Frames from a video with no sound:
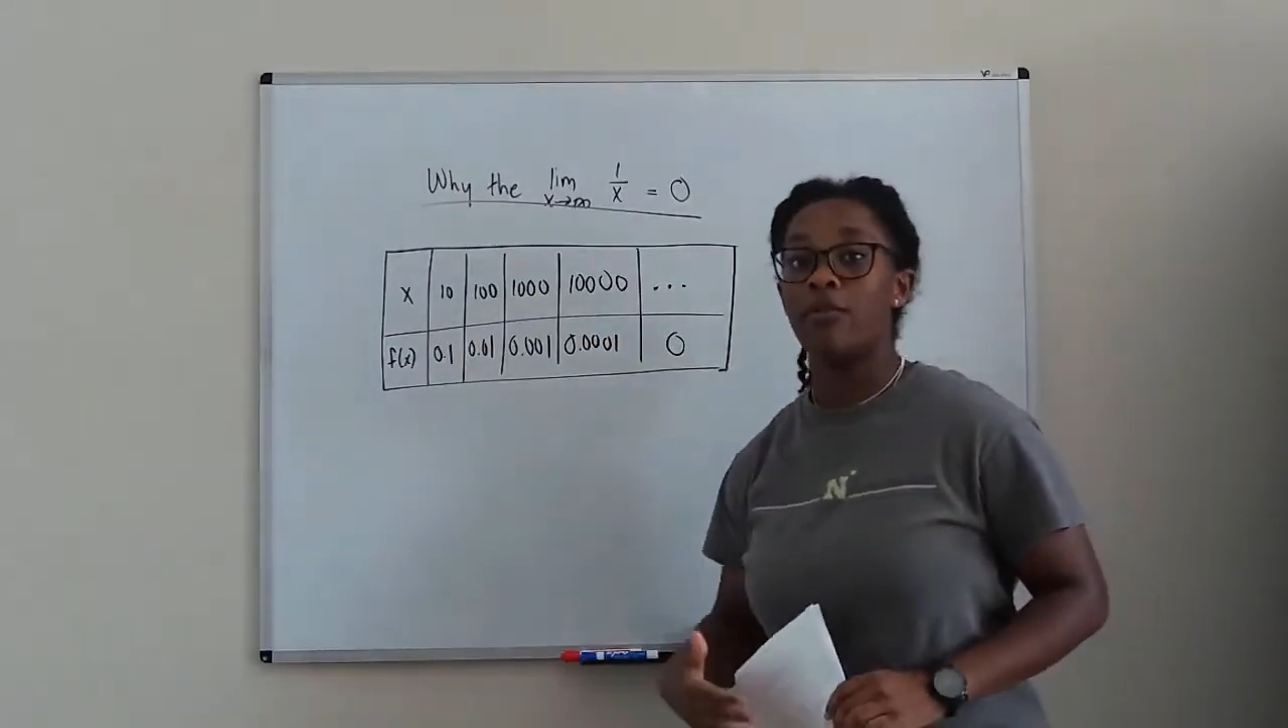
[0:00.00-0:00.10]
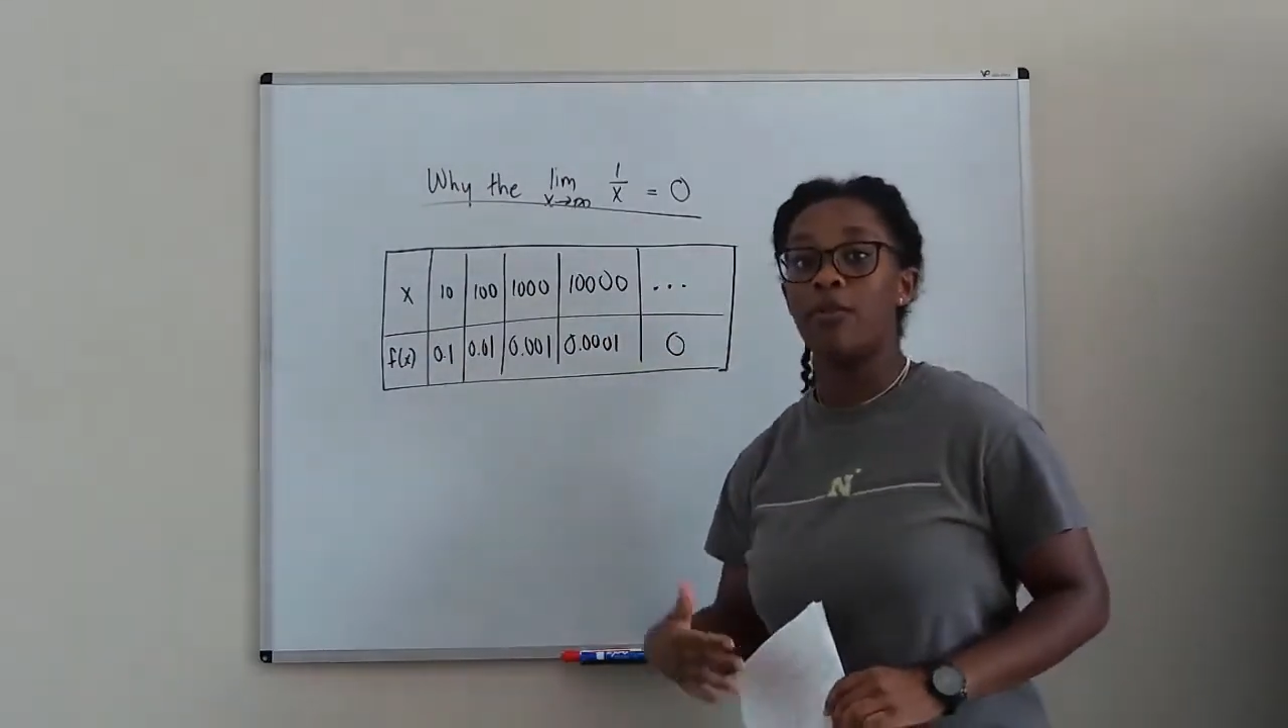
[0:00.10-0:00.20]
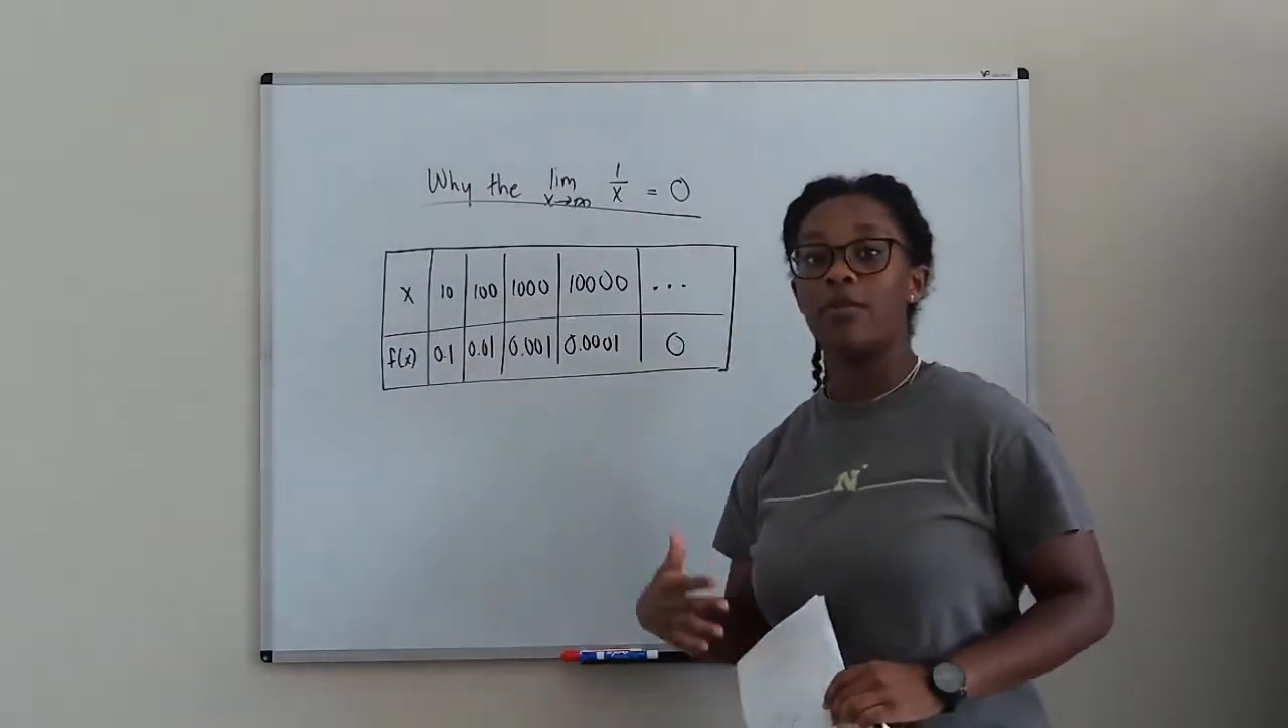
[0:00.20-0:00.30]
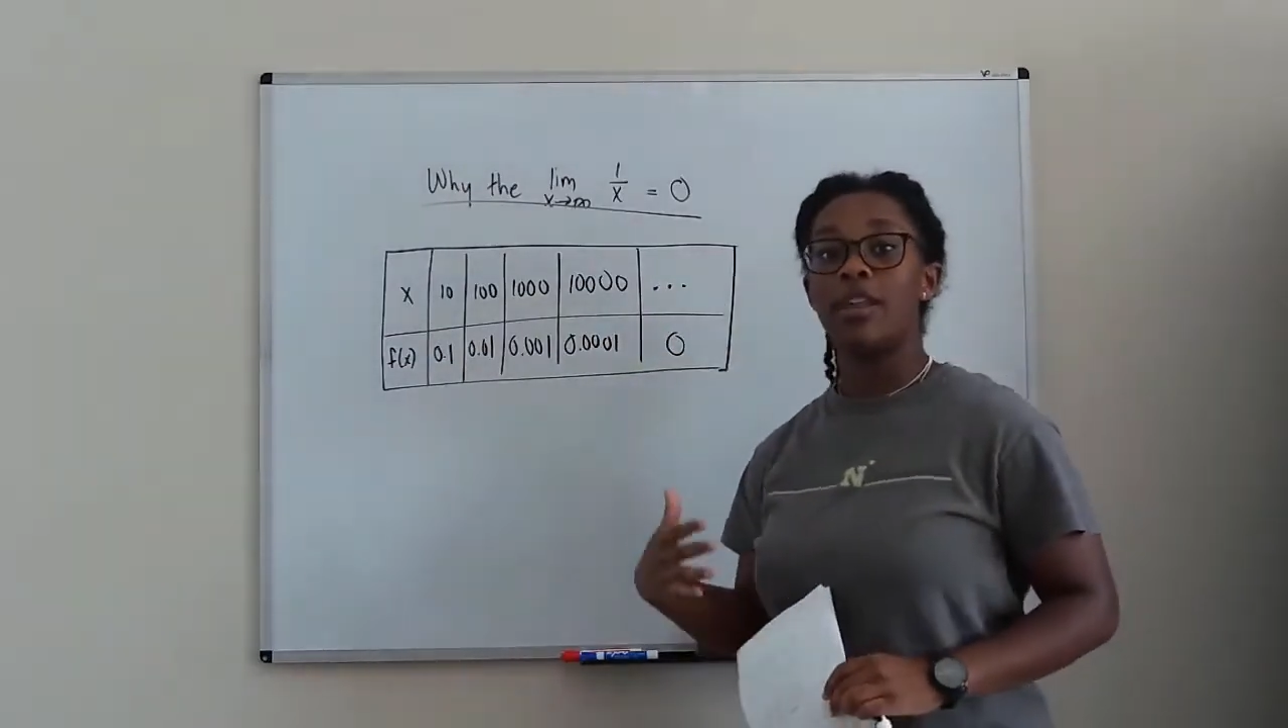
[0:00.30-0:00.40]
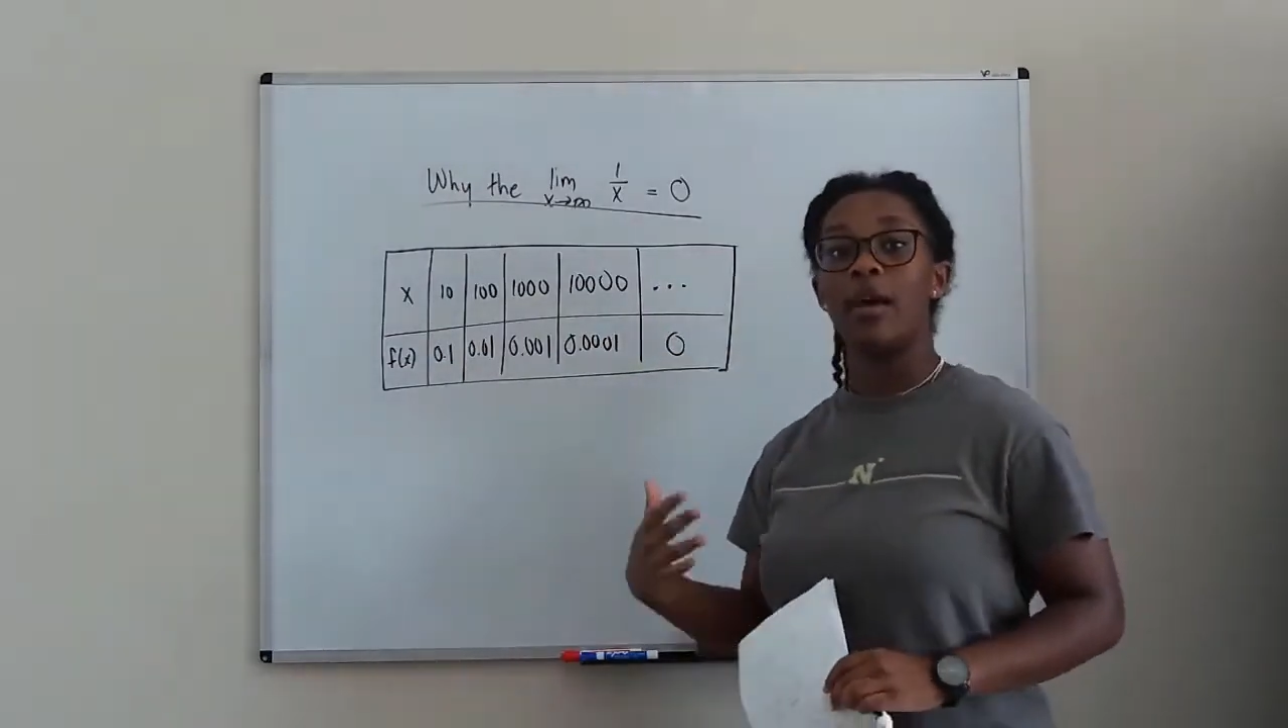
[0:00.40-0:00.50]

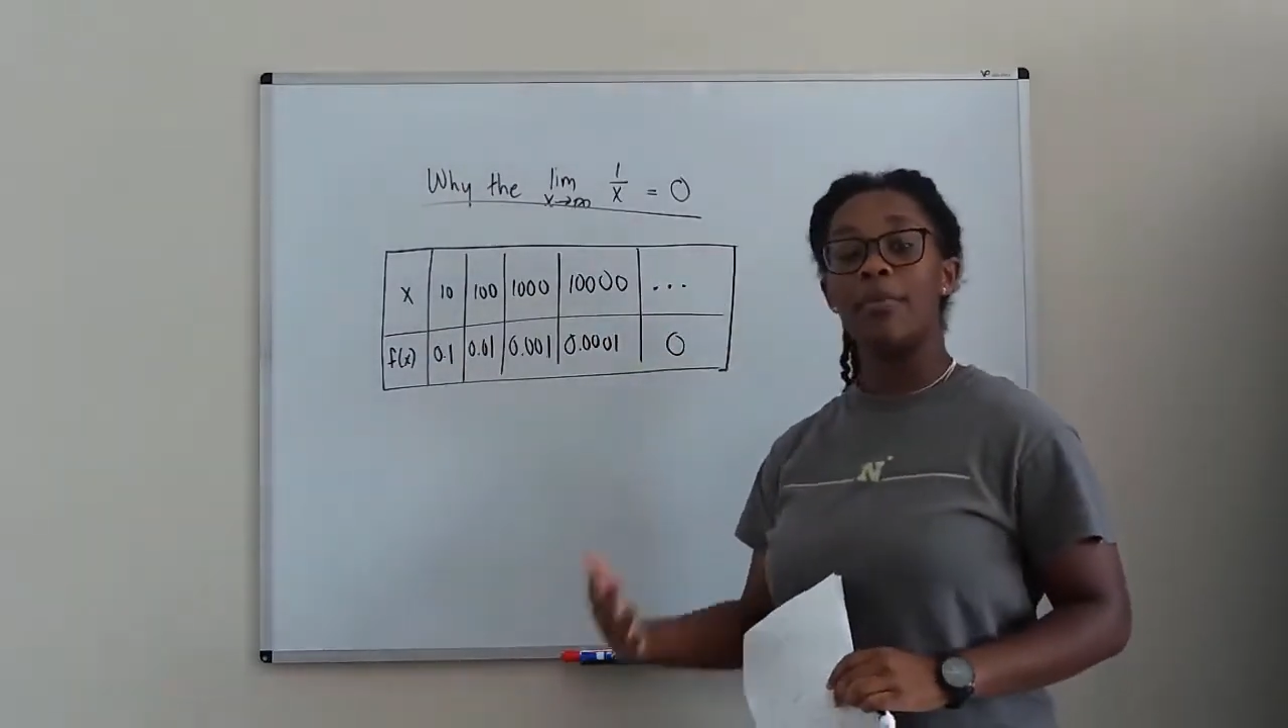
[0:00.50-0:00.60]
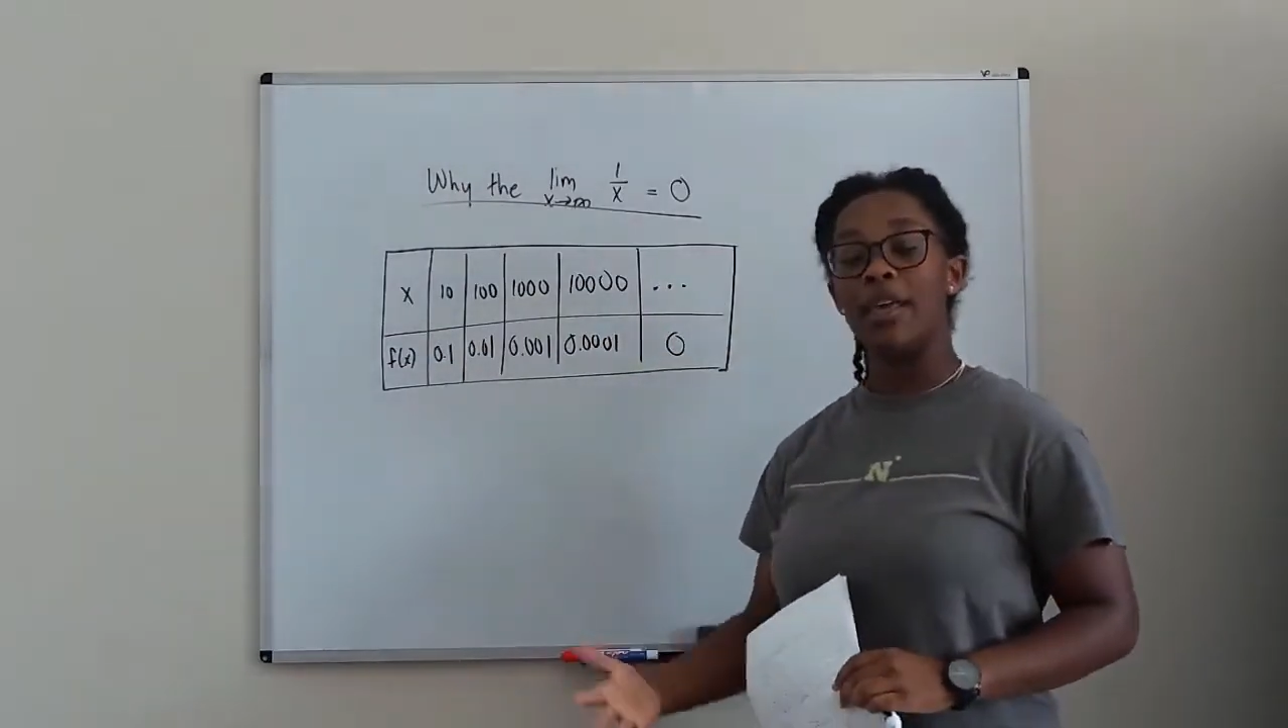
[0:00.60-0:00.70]
for not